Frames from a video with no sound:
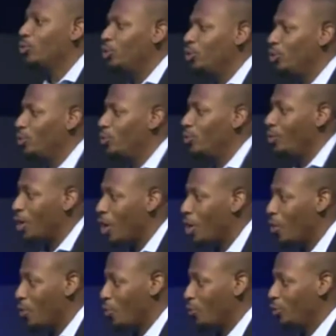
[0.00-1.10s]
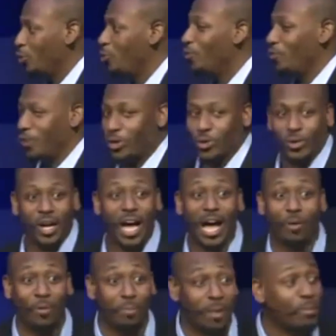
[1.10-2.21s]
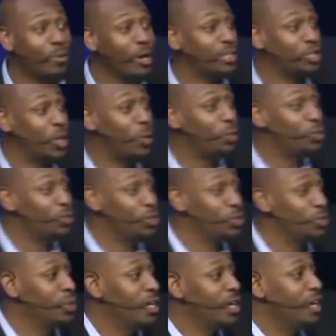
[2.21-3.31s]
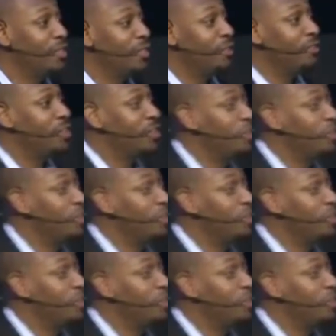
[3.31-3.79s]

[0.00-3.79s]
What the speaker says: you know you fear God? Remember, I told you that this